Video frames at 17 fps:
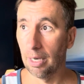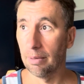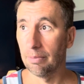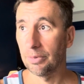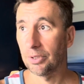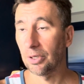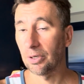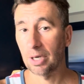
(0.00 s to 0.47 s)

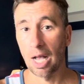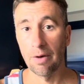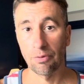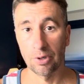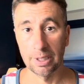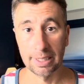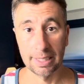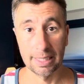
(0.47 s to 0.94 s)

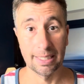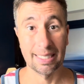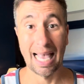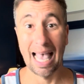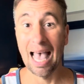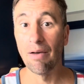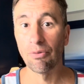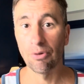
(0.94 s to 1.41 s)
circumferences
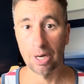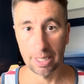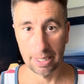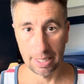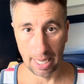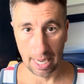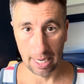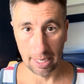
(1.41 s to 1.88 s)

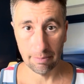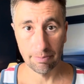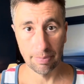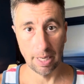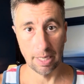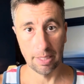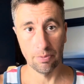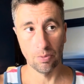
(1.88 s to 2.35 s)
everything,
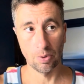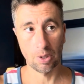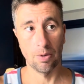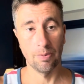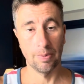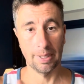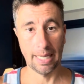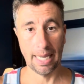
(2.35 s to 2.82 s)
but we're
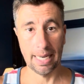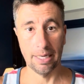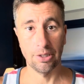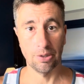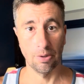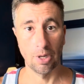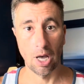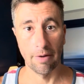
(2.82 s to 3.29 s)
going to relate it
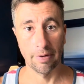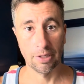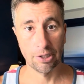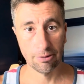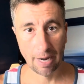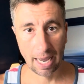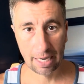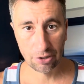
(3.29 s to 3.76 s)
to law of
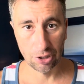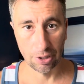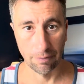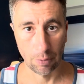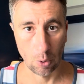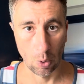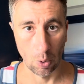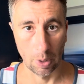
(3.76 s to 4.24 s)
attraction,
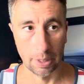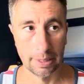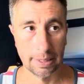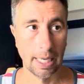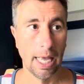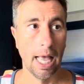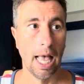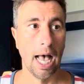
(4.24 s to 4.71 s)
of
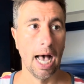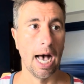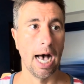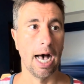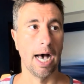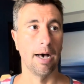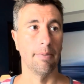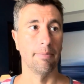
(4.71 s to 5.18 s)
course.
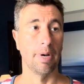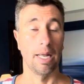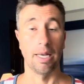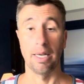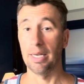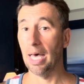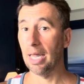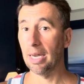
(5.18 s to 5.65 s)
A
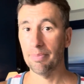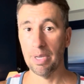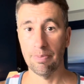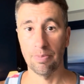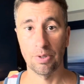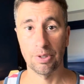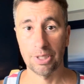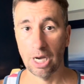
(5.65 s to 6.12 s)
lot of
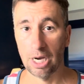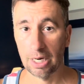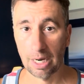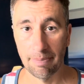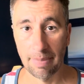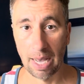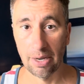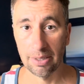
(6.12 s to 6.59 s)
people talk
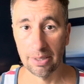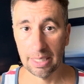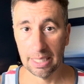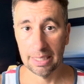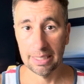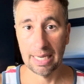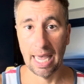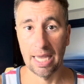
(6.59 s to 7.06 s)
about
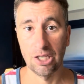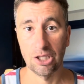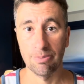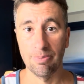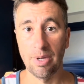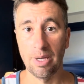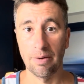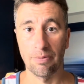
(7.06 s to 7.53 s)

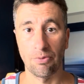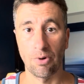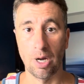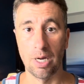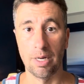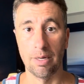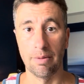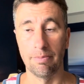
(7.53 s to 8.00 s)
detachment
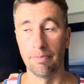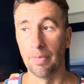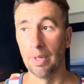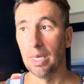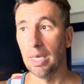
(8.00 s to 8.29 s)
from